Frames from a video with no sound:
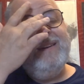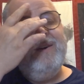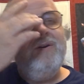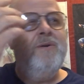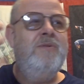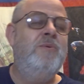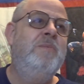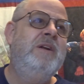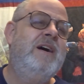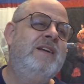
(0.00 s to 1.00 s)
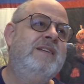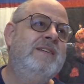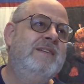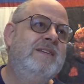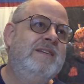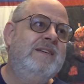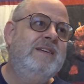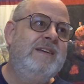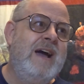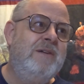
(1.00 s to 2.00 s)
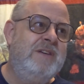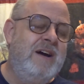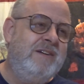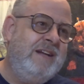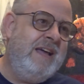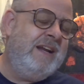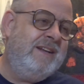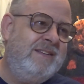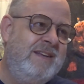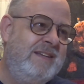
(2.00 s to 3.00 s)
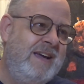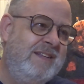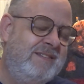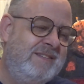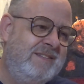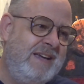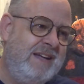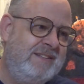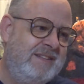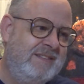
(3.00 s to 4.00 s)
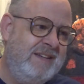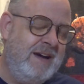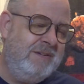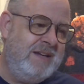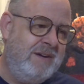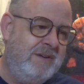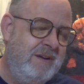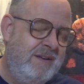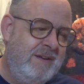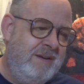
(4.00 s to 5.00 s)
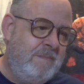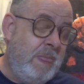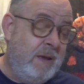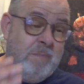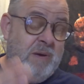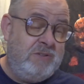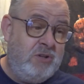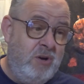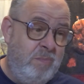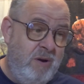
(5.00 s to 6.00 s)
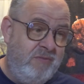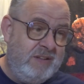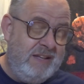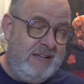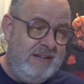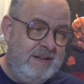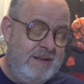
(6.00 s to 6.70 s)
woman on Countdown, an 8 out of 10 cats does Countdown. I can picture her perfectly,